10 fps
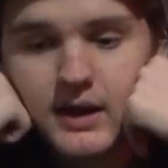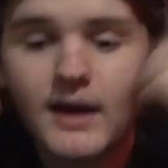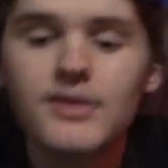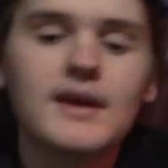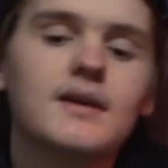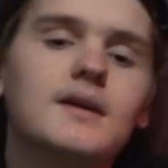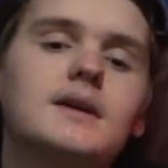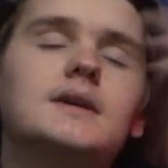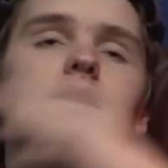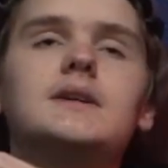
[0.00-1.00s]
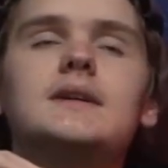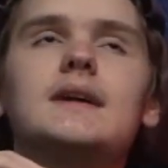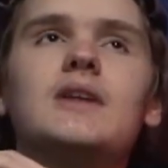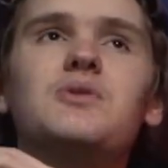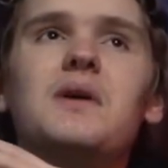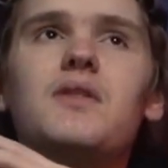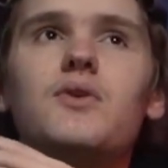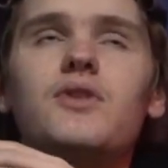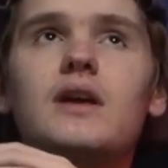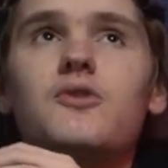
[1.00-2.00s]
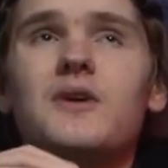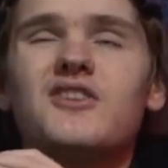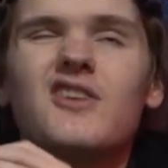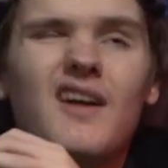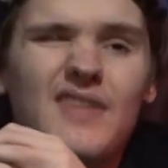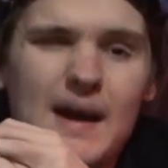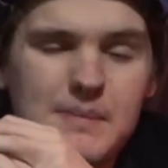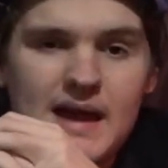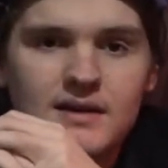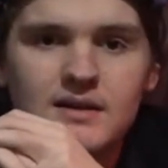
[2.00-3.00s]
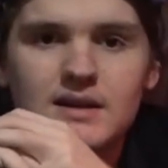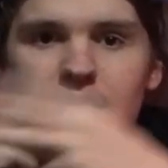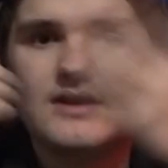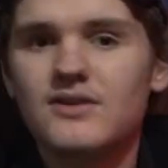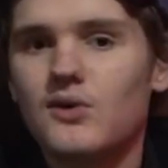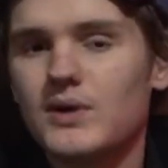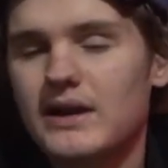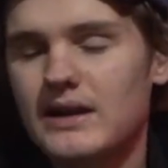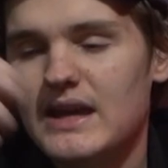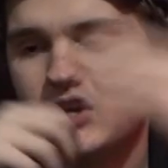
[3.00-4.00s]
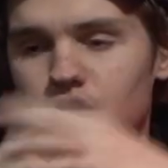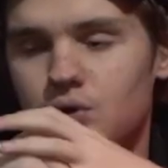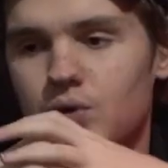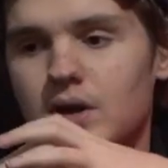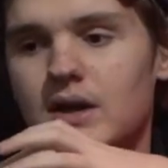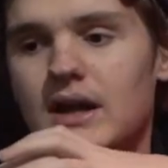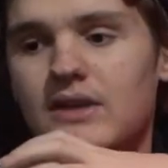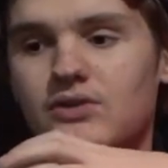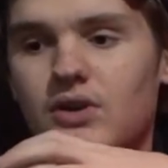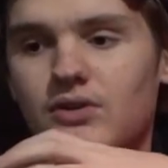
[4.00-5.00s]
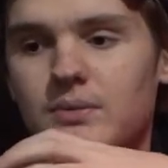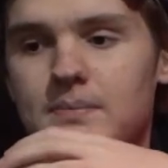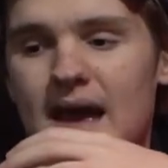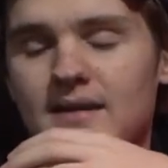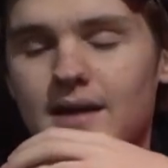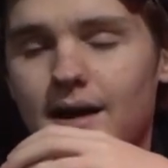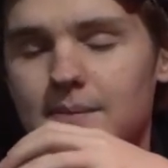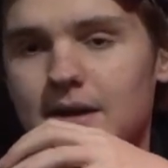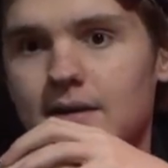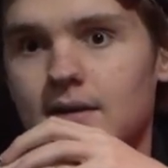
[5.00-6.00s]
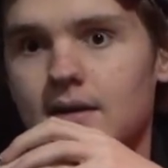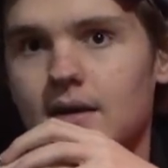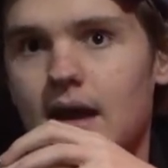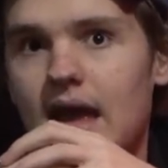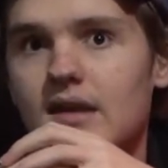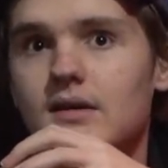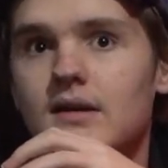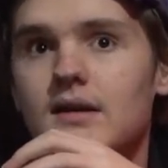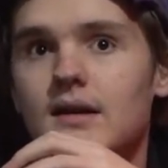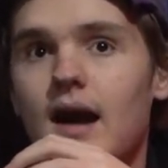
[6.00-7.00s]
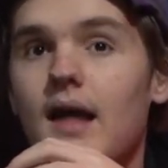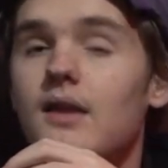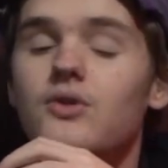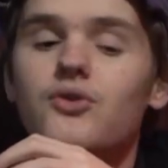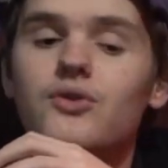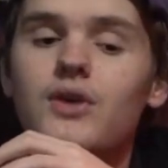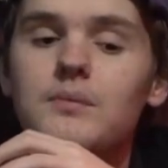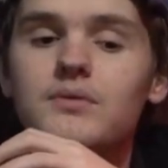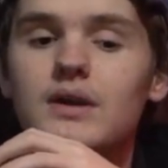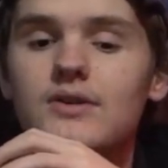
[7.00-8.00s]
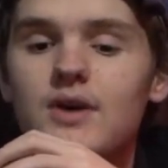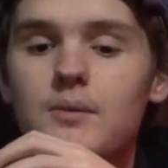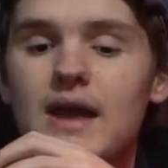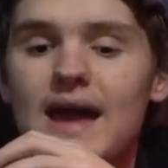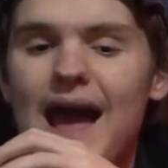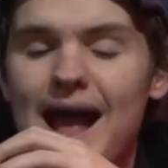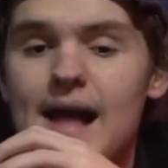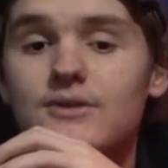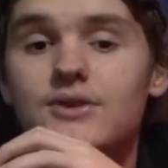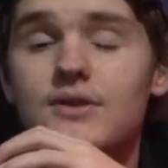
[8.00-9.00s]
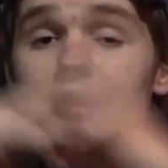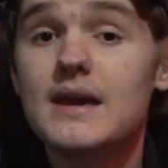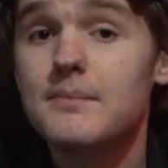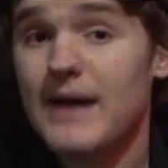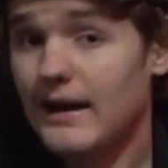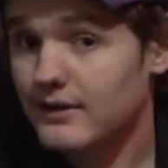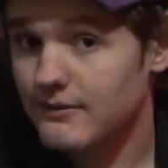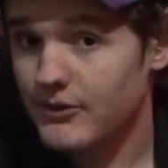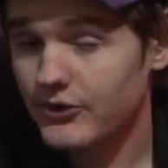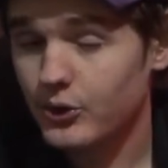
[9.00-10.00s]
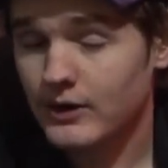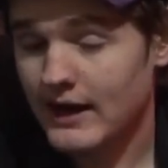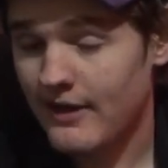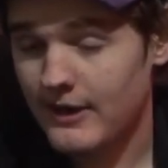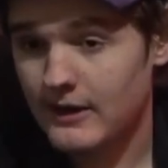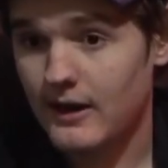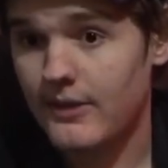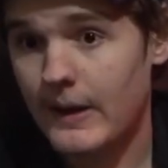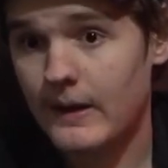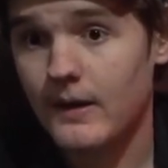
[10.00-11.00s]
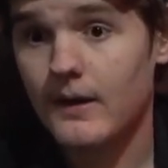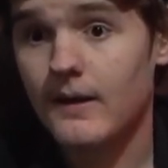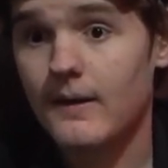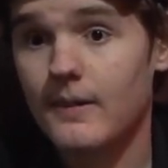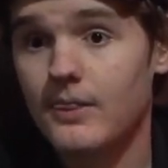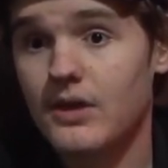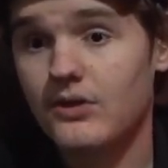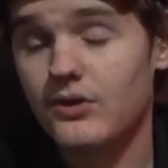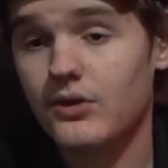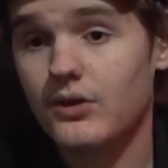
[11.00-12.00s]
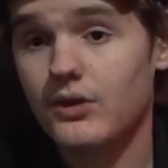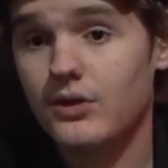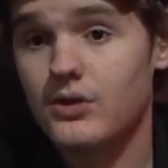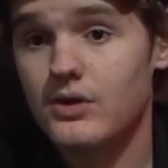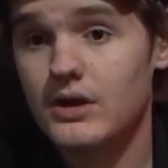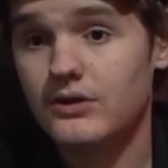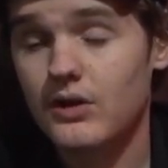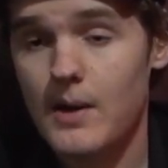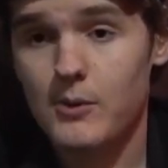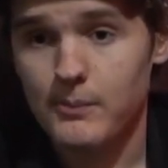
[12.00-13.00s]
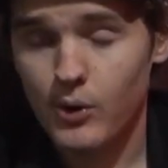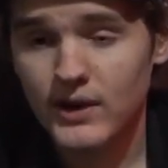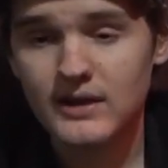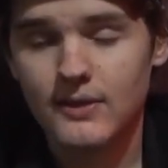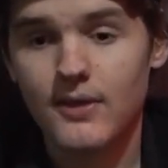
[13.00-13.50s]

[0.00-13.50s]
And I think it's one of those things where it's not that bad. It's not really an issue. It's just bad timing. And in some way it adds to the impact of the story, I think. I think it's a lot more poignant.